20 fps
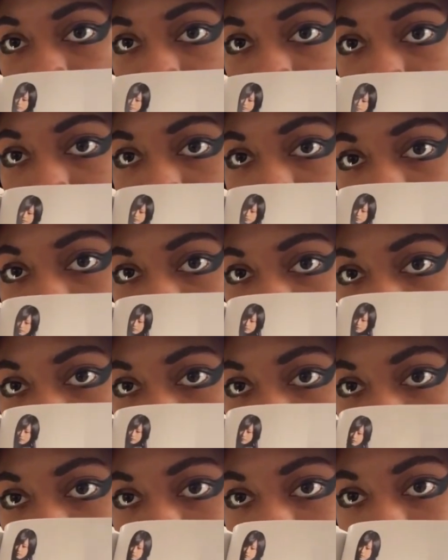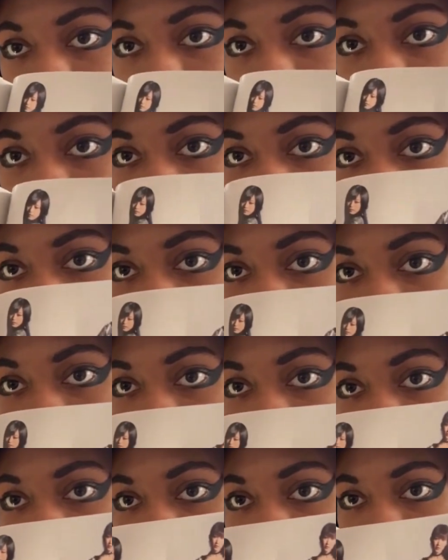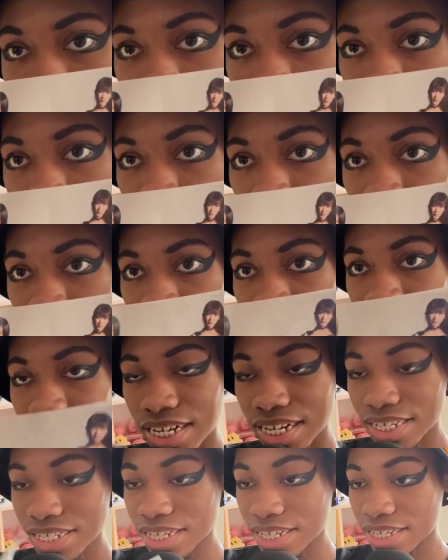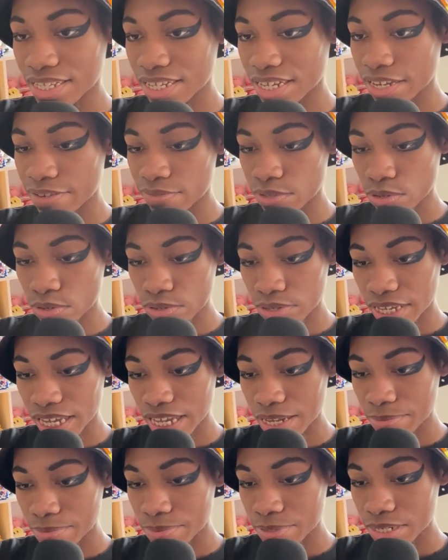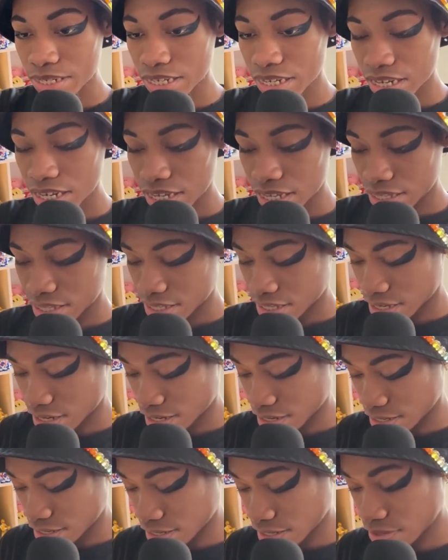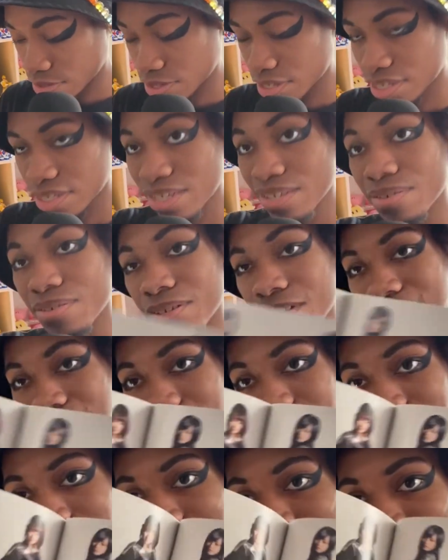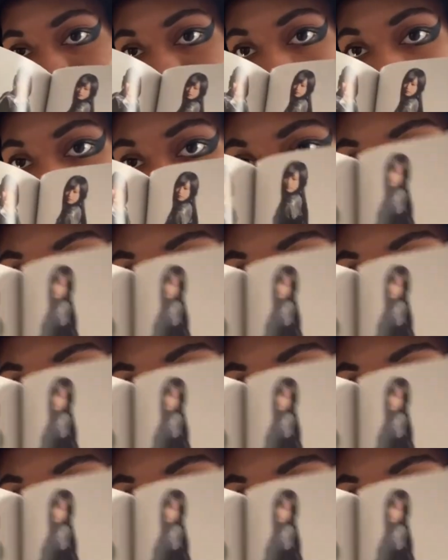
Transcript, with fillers: but they they look pretty nice. I like they have little capes. Uh, you know, you see Chisato doing like the